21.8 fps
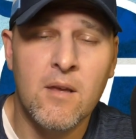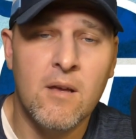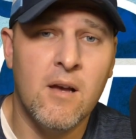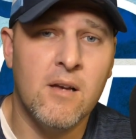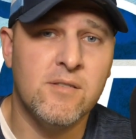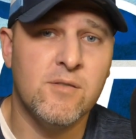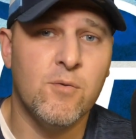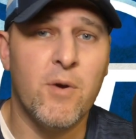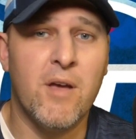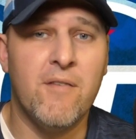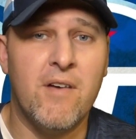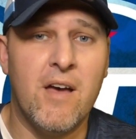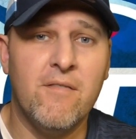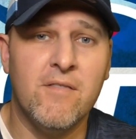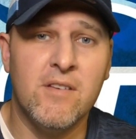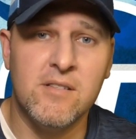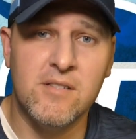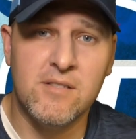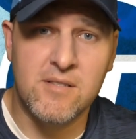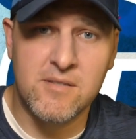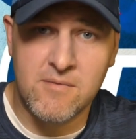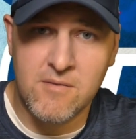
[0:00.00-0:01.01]
So we have
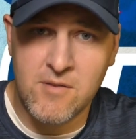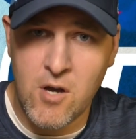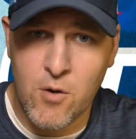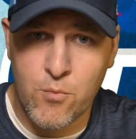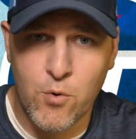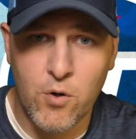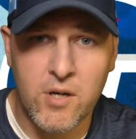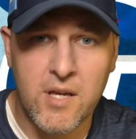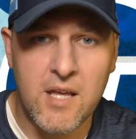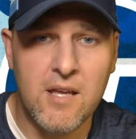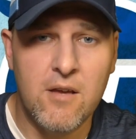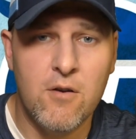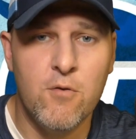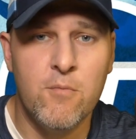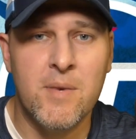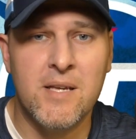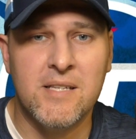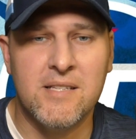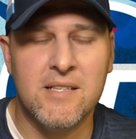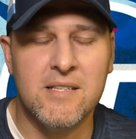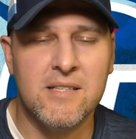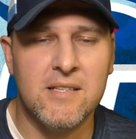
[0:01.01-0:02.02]
Evans, a rookie, who
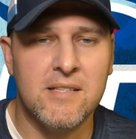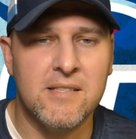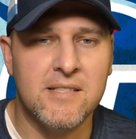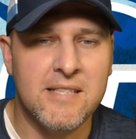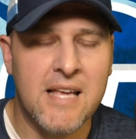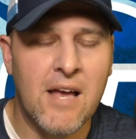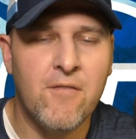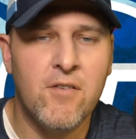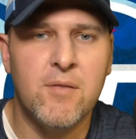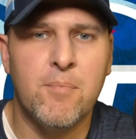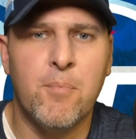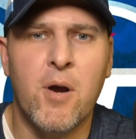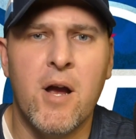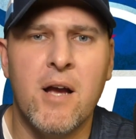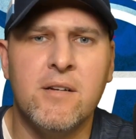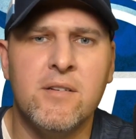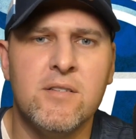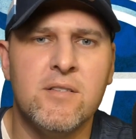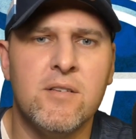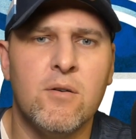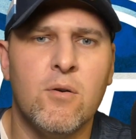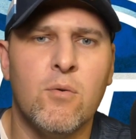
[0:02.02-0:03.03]
misses his seventh
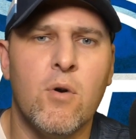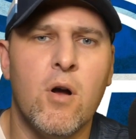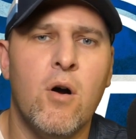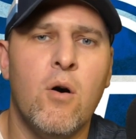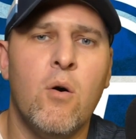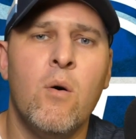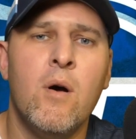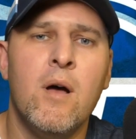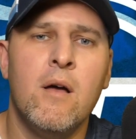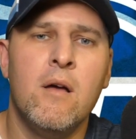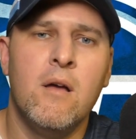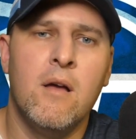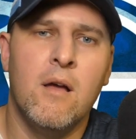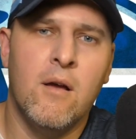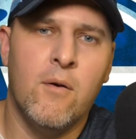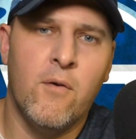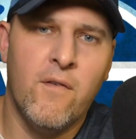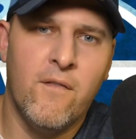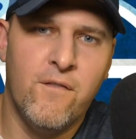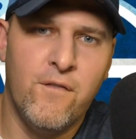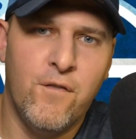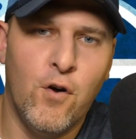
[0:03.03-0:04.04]
practice in a row.
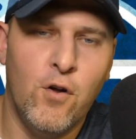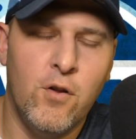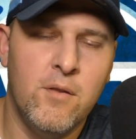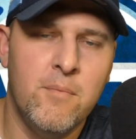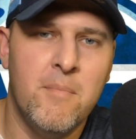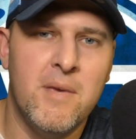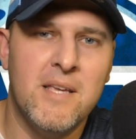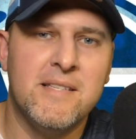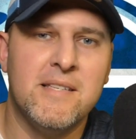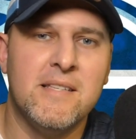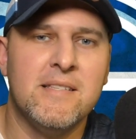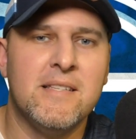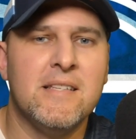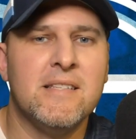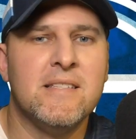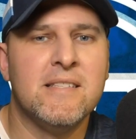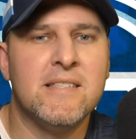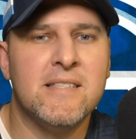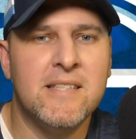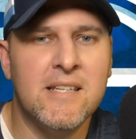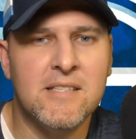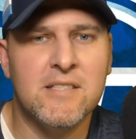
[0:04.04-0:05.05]
Fulton misses his
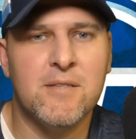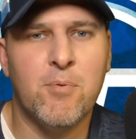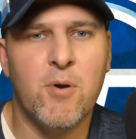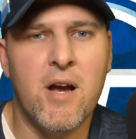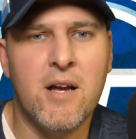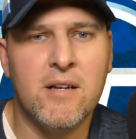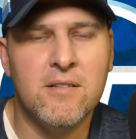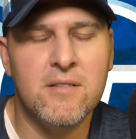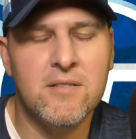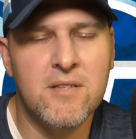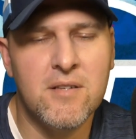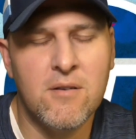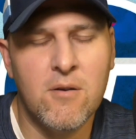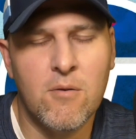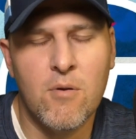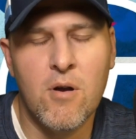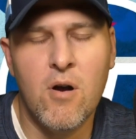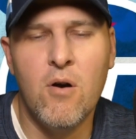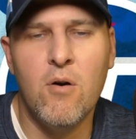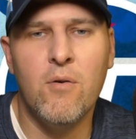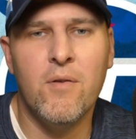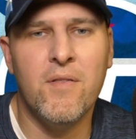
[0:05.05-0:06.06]
sixth practice in a
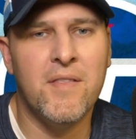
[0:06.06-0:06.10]
row.